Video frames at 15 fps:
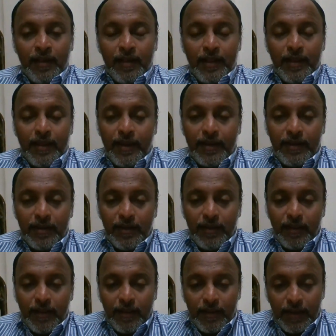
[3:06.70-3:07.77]
and
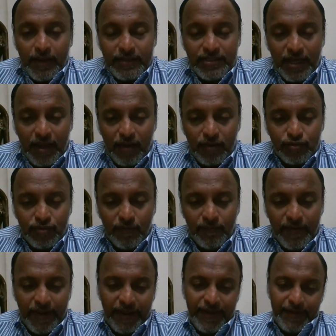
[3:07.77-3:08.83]
it's a house
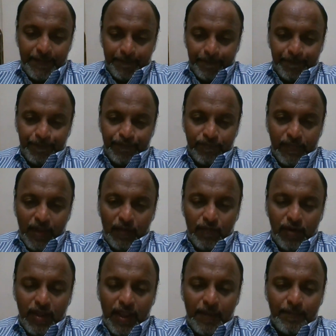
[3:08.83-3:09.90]
of gain. Now
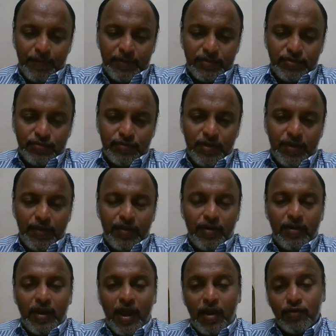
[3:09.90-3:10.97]
what happens to the
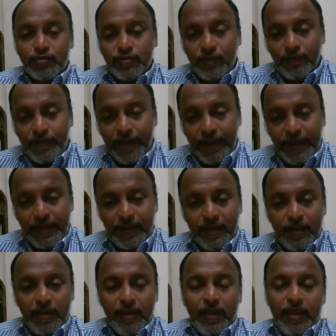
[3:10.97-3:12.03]
your house of gain?
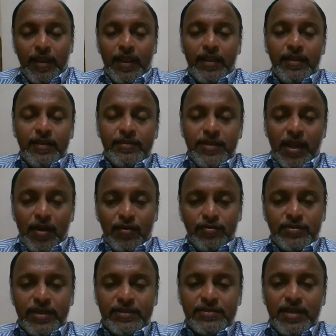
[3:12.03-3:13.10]
In this
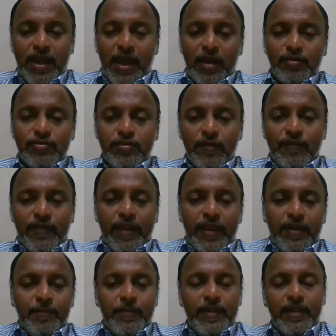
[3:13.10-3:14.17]
house, as the house of
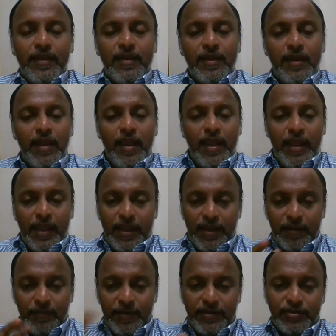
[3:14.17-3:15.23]
gain being
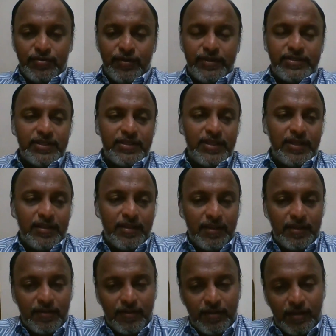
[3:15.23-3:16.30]
enemies to each other,
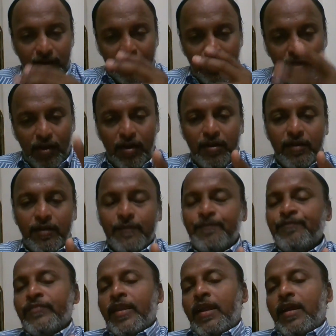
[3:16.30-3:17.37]
the Lord
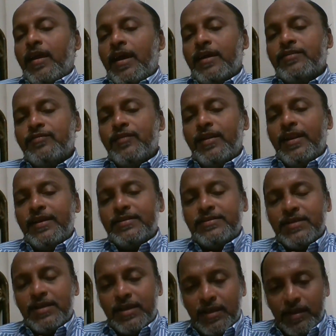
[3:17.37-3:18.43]
as well
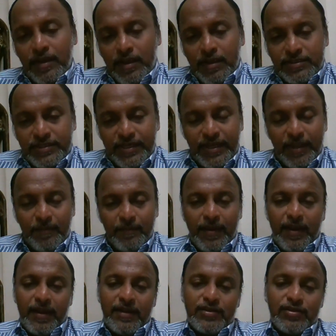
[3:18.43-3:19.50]
as sitting
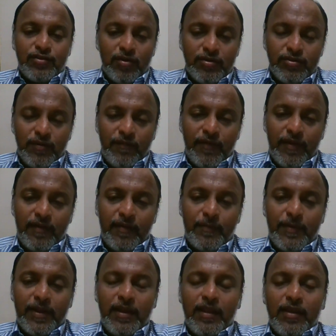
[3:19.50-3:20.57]
planets not so
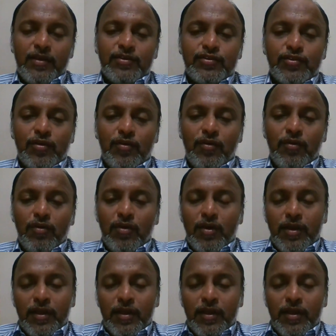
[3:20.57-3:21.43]
favorable, so